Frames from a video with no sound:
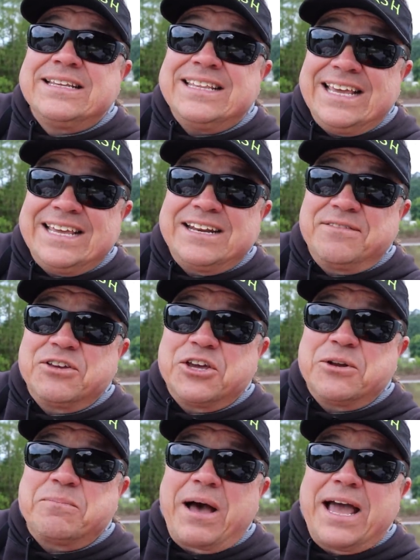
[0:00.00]
the end of the
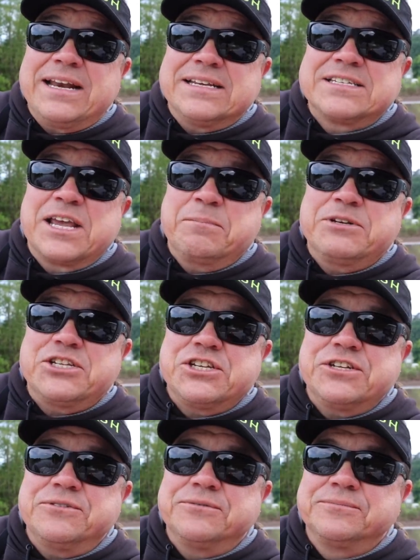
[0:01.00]
good bite is coming
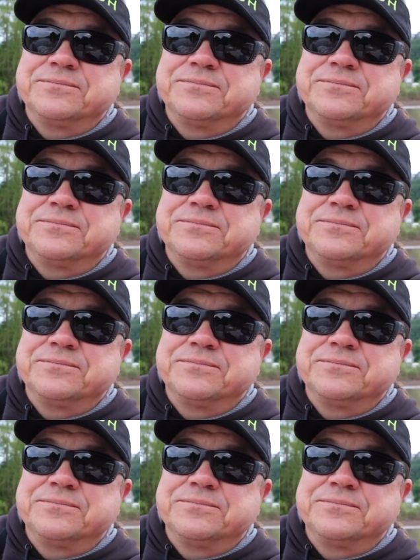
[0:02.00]
soon.